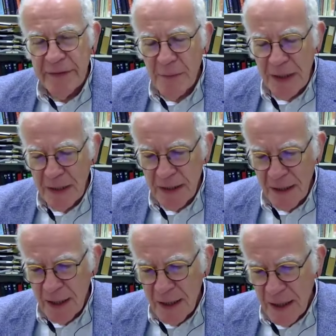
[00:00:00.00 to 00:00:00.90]
we
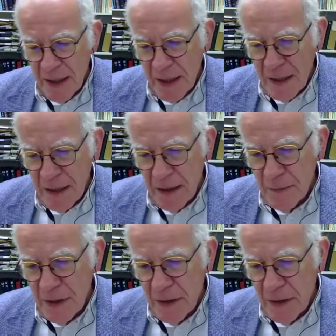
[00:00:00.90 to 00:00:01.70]
mean a